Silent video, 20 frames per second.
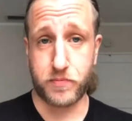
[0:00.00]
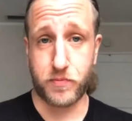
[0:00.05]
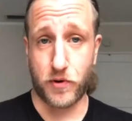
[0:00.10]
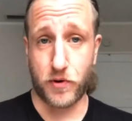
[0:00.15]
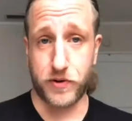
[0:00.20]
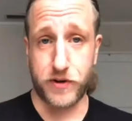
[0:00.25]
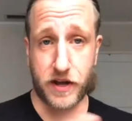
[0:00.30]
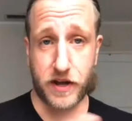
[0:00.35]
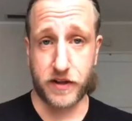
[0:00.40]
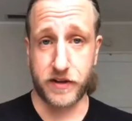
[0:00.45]

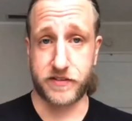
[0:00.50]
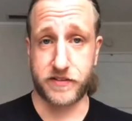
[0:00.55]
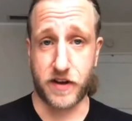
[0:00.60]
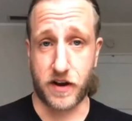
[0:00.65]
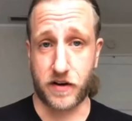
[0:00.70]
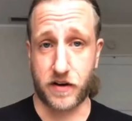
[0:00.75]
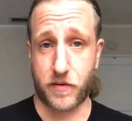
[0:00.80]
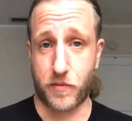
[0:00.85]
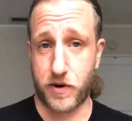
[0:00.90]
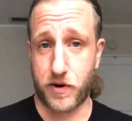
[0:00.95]
Roland
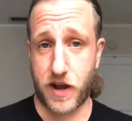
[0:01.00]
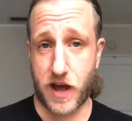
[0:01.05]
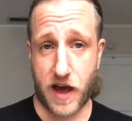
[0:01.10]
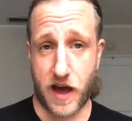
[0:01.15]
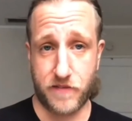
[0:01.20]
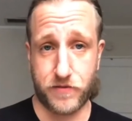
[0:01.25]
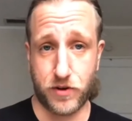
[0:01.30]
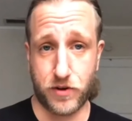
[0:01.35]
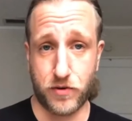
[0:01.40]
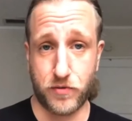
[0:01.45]
Alexander would
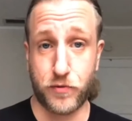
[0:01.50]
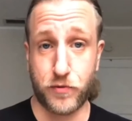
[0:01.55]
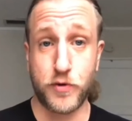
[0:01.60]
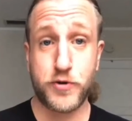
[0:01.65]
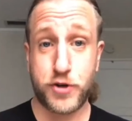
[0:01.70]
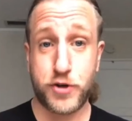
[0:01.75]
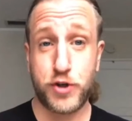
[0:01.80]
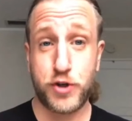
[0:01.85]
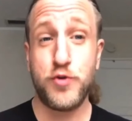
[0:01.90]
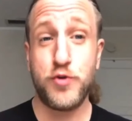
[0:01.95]
have you for
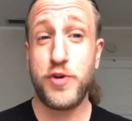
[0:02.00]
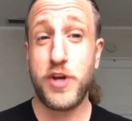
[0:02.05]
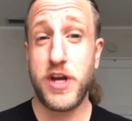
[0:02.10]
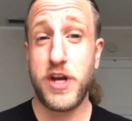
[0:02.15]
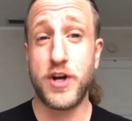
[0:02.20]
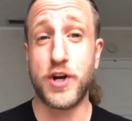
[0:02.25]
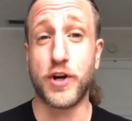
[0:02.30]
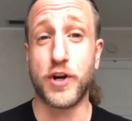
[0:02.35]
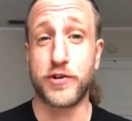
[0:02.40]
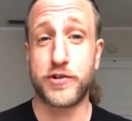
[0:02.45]
2
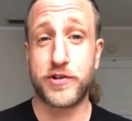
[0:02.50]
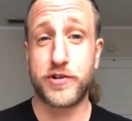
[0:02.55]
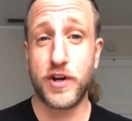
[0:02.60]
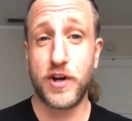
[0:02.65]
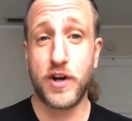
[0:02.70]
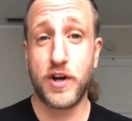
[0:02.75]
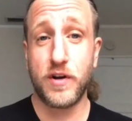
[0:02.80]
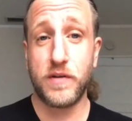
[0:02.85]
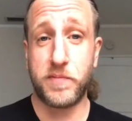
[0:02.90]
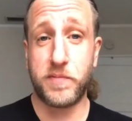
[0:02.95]
years
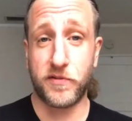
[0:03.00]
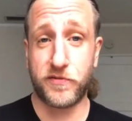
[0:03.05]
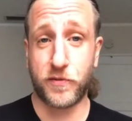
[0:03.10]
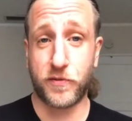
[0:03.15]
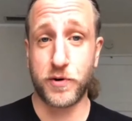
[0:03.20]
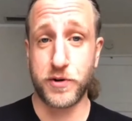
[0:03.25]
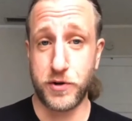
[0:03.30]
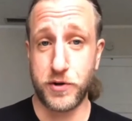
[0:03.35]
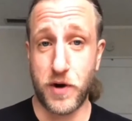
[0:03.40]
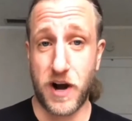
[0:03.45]

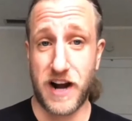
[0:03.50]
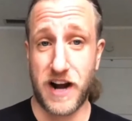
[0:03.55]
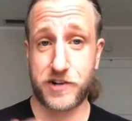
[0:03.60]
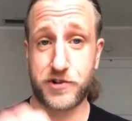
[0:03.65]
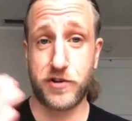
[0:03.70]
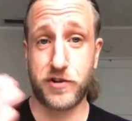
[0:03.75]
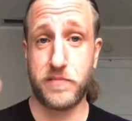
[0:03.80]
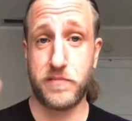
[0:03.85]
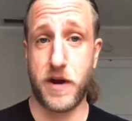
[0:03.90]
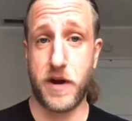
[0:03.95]
before you
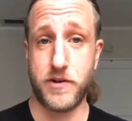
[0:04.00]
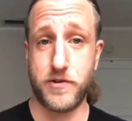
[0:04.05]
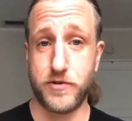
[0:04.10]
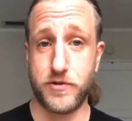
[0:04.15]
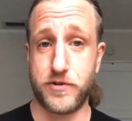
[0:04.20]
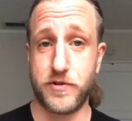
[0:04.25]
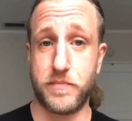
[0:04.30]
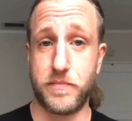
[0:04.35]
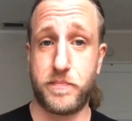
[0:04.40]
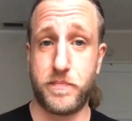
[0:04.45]
actually made
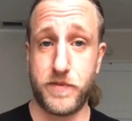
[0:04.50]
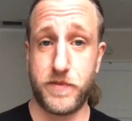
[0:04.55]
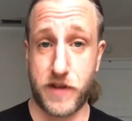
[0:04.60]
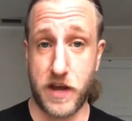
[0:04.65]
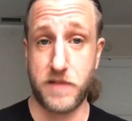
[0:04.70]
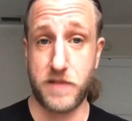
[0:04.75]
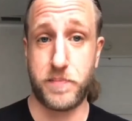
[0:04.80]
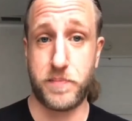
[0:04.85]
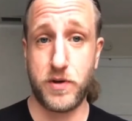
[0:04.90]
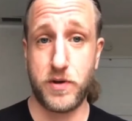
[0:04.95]
your
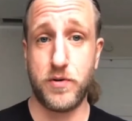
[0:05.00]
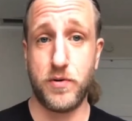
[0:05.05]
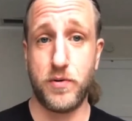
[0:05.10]
debut.